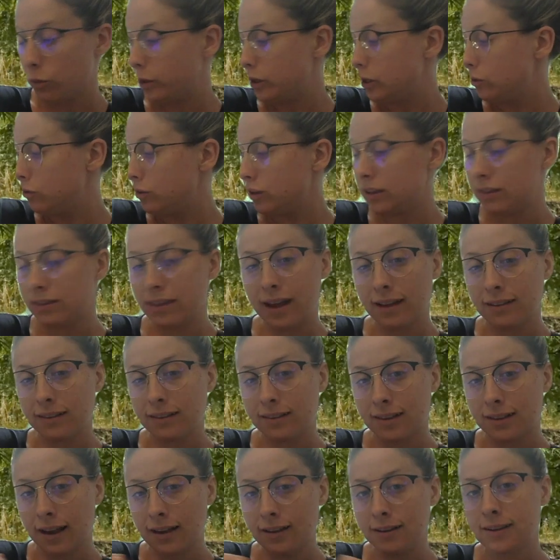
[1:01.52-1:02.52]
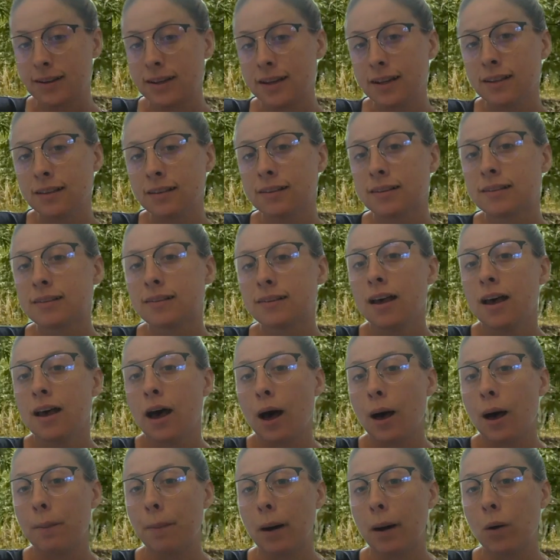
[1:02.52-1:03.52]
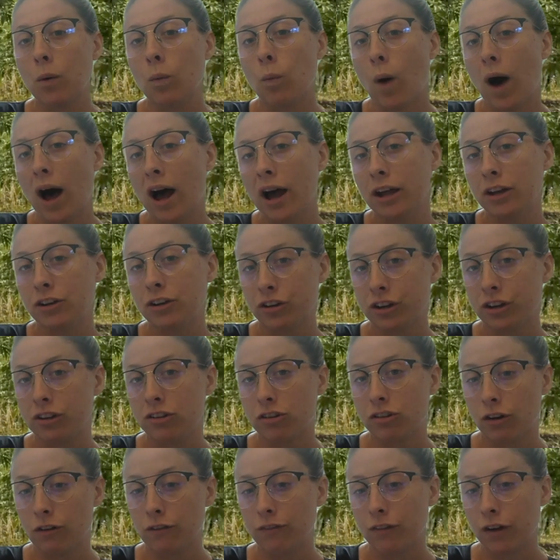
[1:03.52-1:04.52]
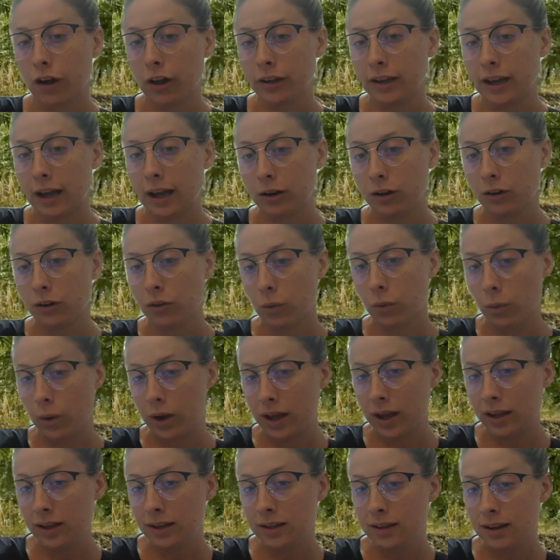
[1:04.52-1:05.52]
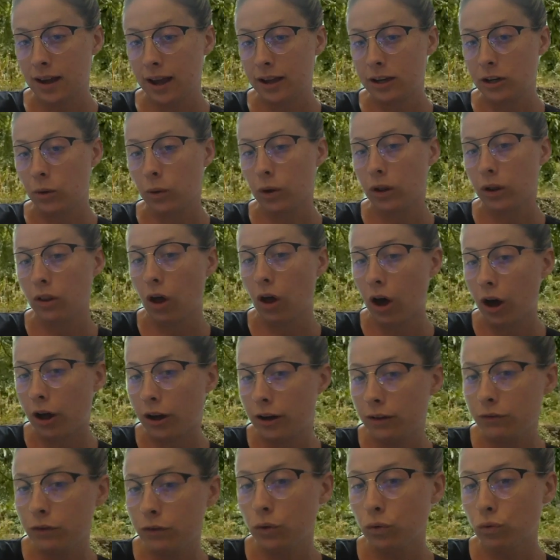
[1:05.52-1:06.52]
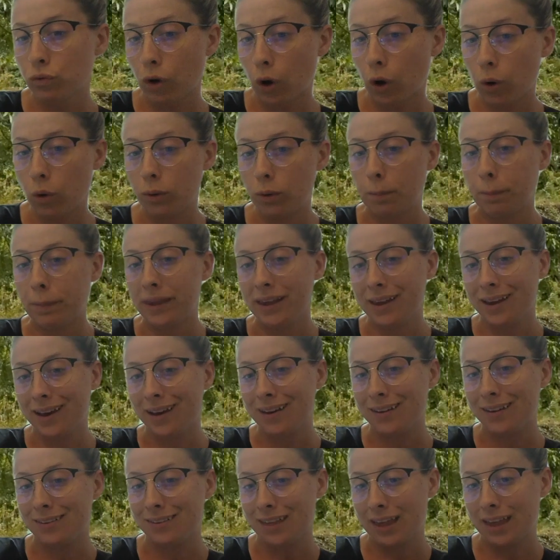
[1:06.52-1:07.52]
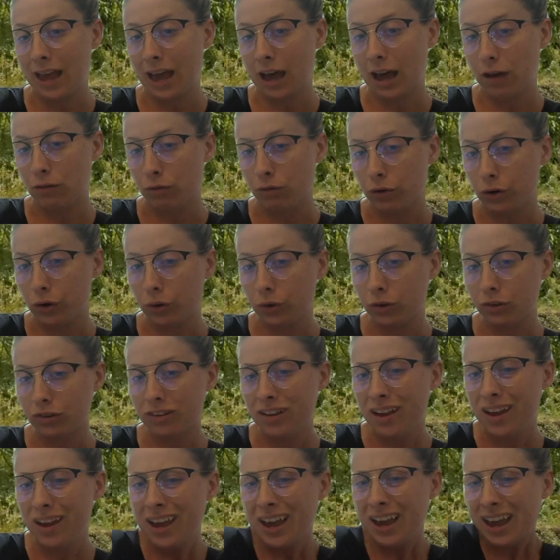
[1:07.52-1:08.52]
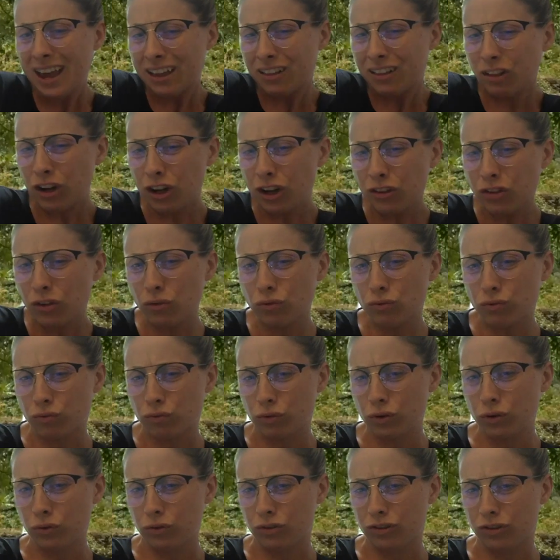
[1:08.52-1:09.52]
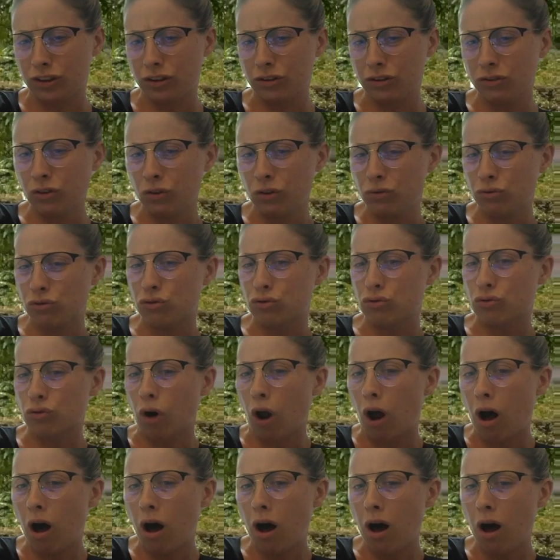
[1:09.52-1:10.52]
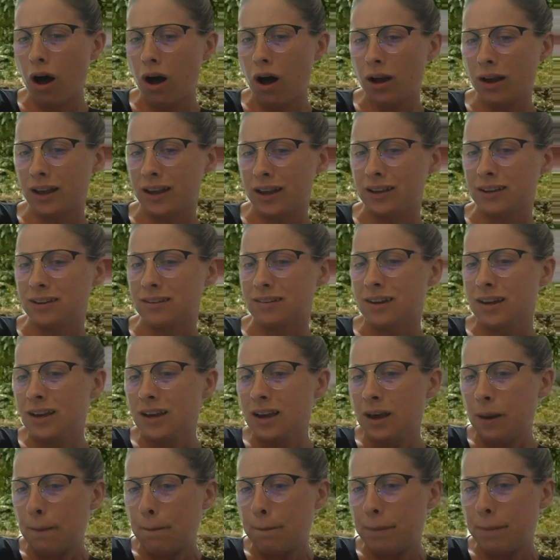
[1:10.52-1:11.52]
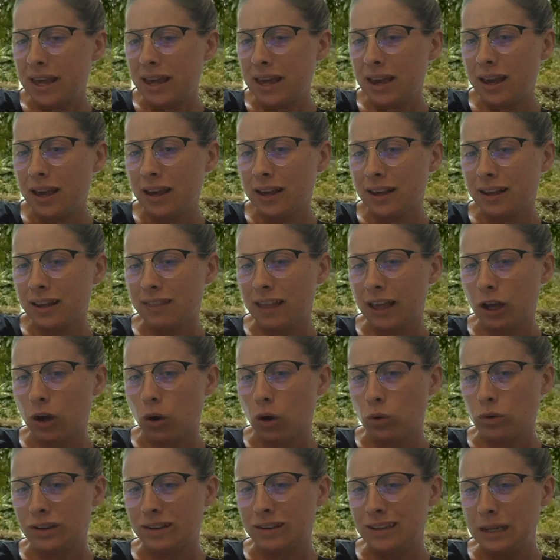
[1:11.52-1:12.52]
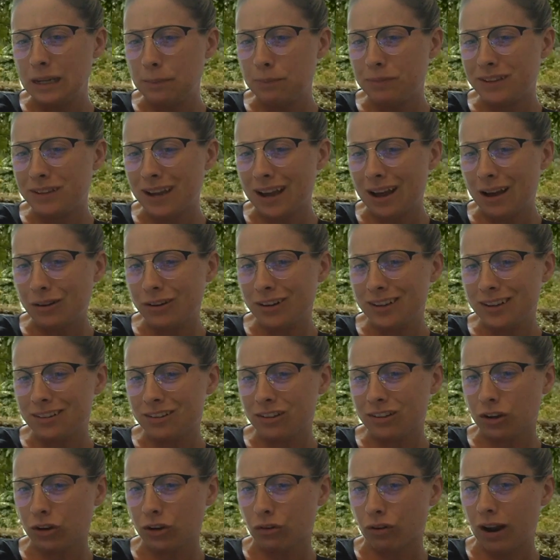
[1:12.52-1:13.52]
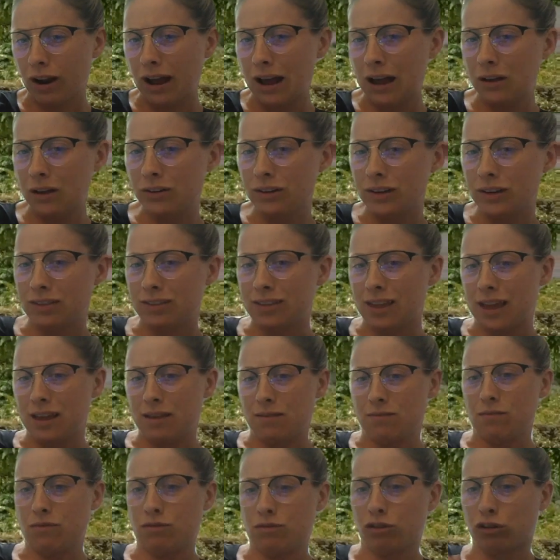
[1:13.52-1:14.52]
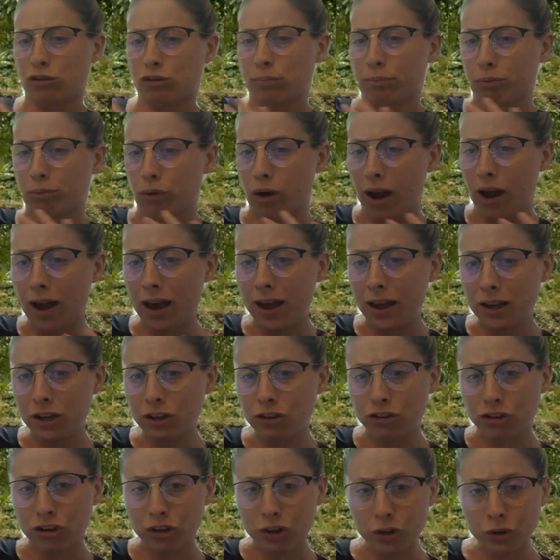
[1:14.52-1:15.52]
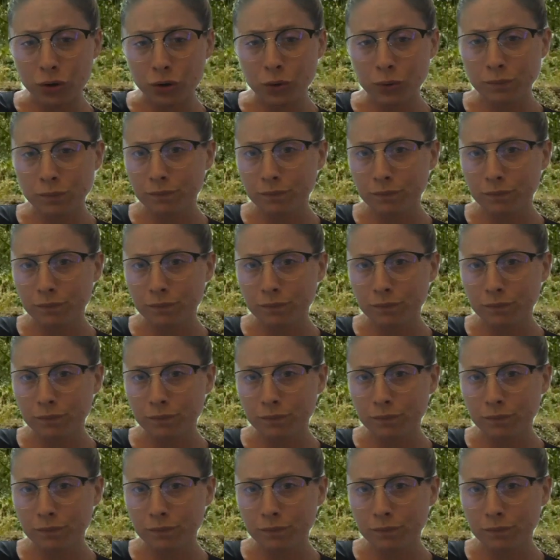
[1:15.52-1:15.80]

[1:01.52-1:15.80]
you did that sentence about why trees don't fall down in the wind, I know a lot of you wrote because they have roots. And look at those roots. They're so strong and big, and they go deep down into the ground, and they spread too.